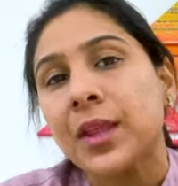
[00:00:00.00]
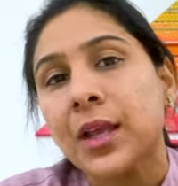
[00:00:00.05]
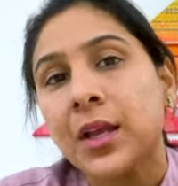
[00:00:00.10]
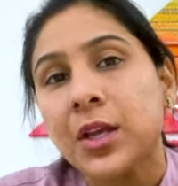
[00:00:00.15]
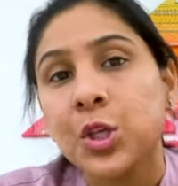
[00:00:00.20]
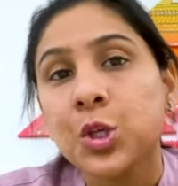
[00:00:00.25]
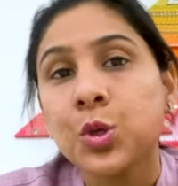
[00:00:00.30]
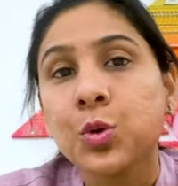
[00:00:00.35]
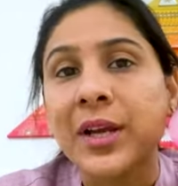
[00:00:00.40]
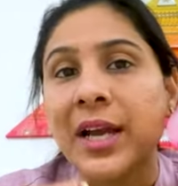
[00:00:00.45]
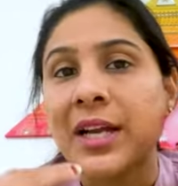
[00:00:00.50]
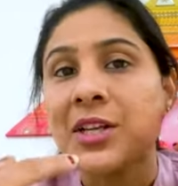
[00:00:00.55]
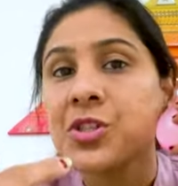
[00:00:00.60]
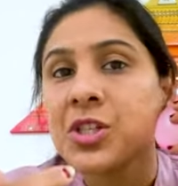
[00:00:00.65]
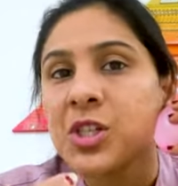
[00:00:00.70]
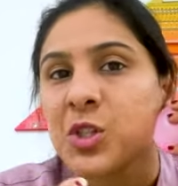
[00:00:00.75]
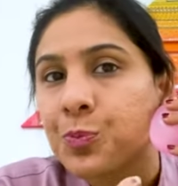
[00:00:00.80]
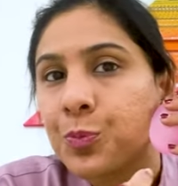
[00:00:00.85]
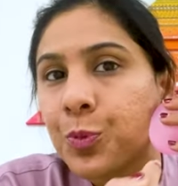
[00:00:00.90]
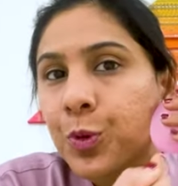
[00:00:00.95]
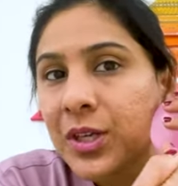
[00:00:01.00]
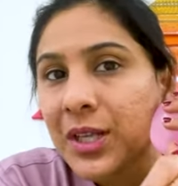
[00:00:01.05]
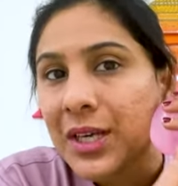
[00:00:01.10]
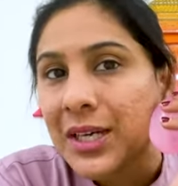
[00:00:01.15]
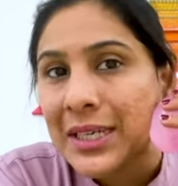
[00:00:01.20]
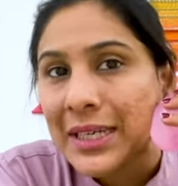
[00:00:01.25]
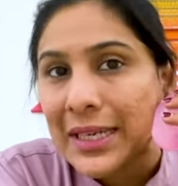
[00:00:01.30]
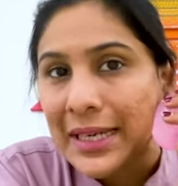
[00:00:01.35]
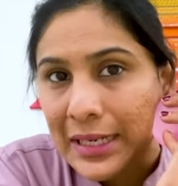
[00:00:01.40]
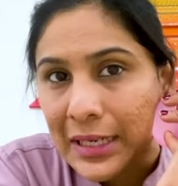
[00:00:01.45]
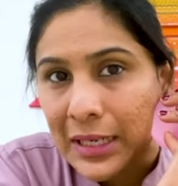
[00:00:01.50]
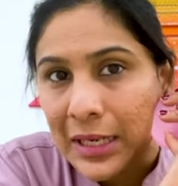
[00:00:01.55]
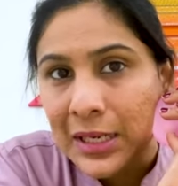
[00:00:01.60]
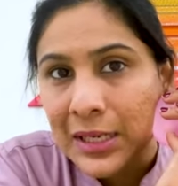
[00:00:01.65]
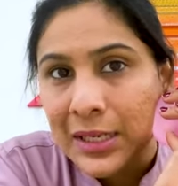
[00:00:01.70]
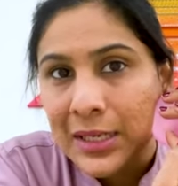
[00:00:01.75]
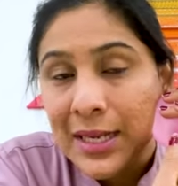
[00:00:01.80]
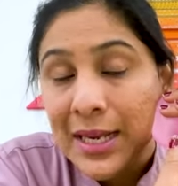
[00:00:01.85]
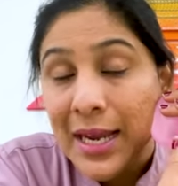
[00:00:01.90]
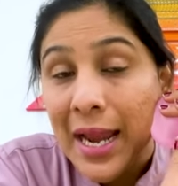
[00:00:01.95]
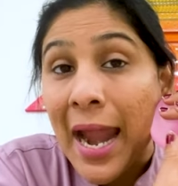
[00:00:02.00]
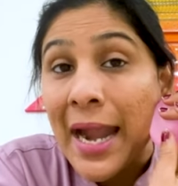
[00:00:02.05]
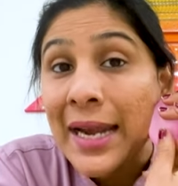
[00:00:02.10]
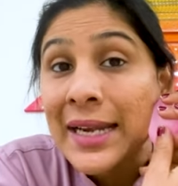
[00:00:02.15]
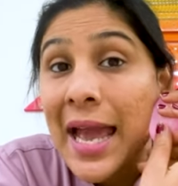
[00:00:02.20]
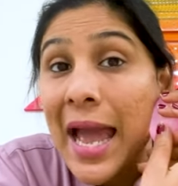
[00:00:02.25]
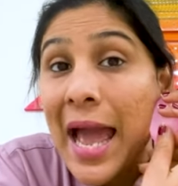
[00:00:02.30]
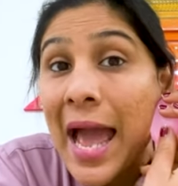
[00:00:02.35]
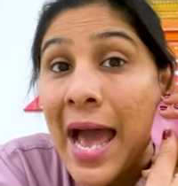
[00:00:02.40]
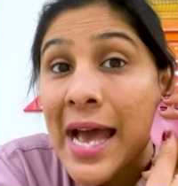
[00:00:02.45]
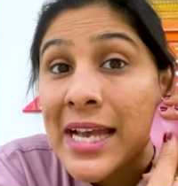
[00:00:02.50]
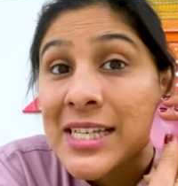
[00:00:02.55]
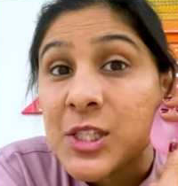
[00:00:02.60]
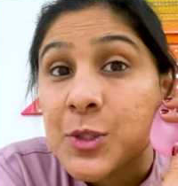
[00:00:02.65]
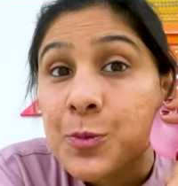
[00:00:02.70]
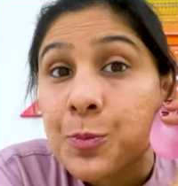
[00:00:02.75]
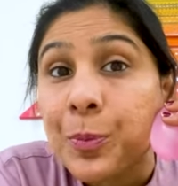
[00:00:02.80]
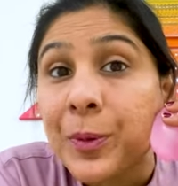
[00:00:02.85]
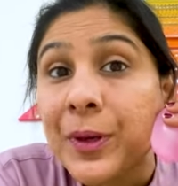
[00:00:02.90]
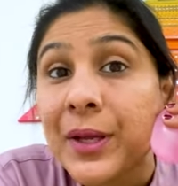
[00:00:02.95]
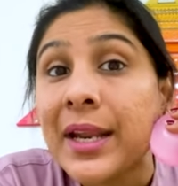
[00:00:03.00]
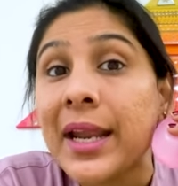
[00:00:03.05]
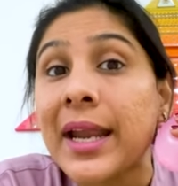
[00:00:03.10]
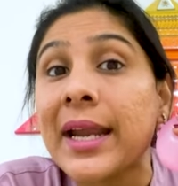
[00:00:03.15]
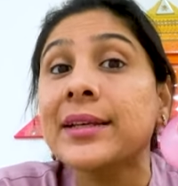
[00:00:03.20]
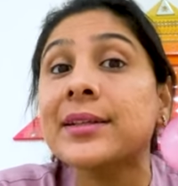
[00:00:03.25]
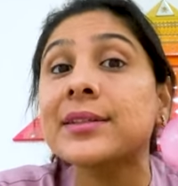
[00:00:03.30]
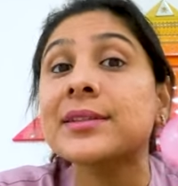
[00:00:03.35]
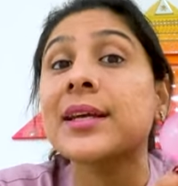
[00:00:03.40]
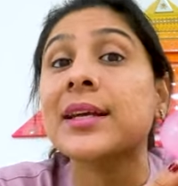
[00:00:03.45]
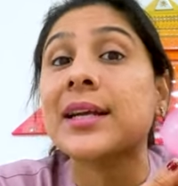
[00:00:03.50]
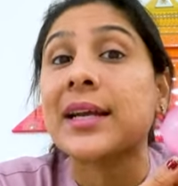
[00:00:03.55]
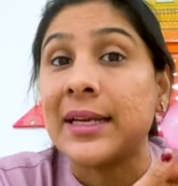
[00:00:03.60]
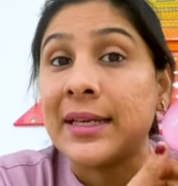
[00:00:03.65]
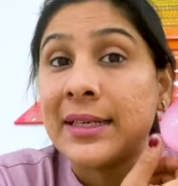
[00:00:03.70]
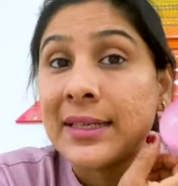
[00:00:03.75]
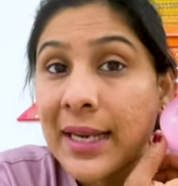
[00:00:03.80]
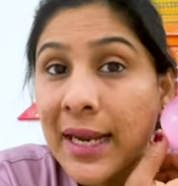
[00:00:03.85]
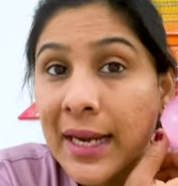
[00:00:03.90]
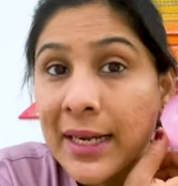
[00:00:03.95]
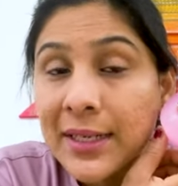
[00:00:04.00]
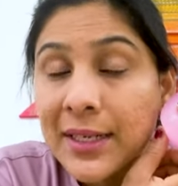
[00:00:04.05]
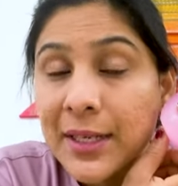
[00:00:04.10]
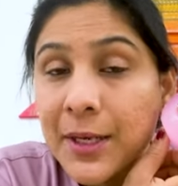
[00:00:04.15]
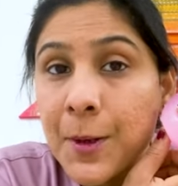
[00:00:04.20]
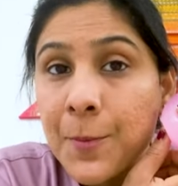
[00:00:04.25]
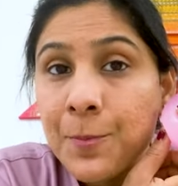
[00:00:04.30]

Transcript: you can just put a needle and aspirate the content.